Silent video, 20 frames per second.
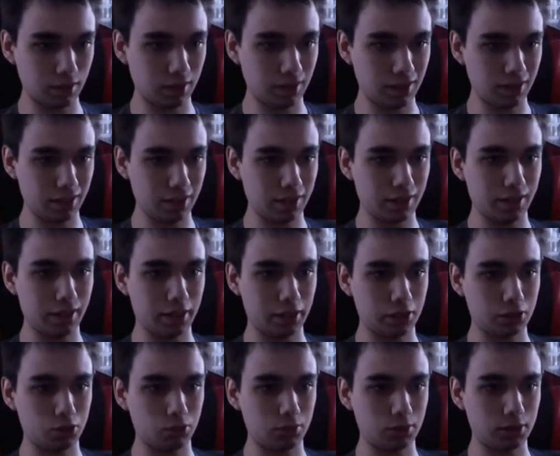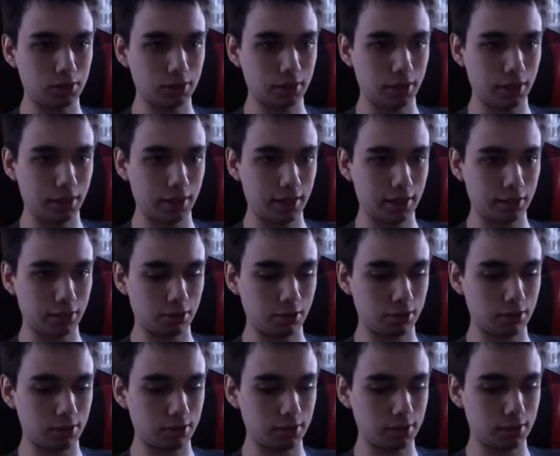The actual
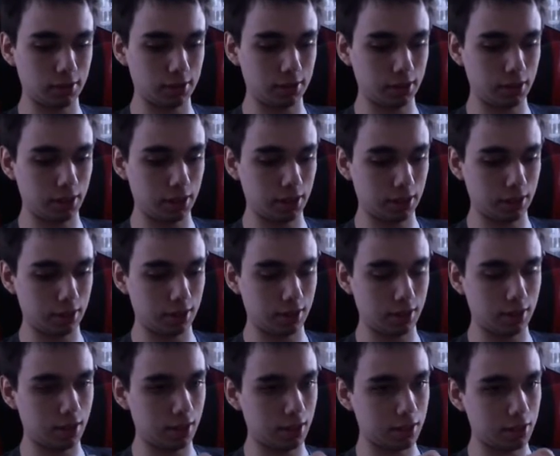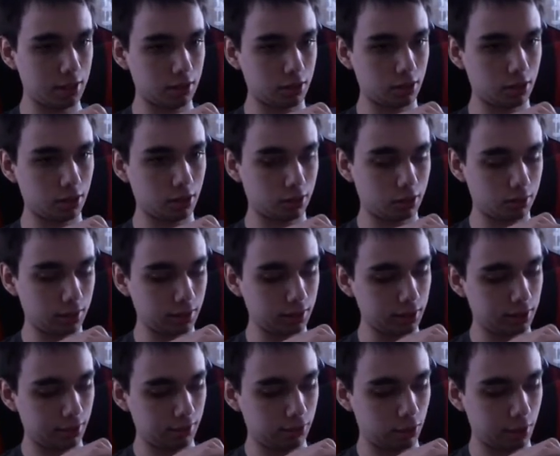connector, it doesn't go
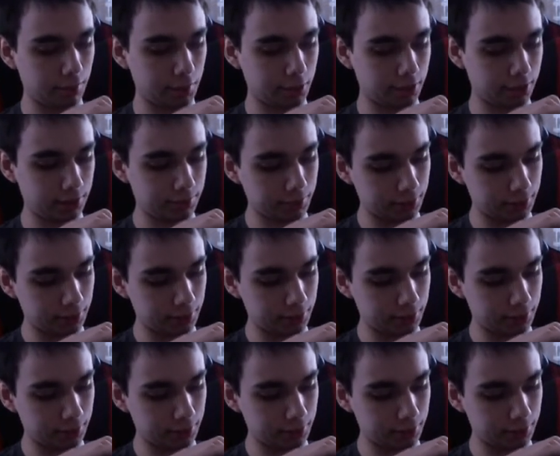into the Famicom.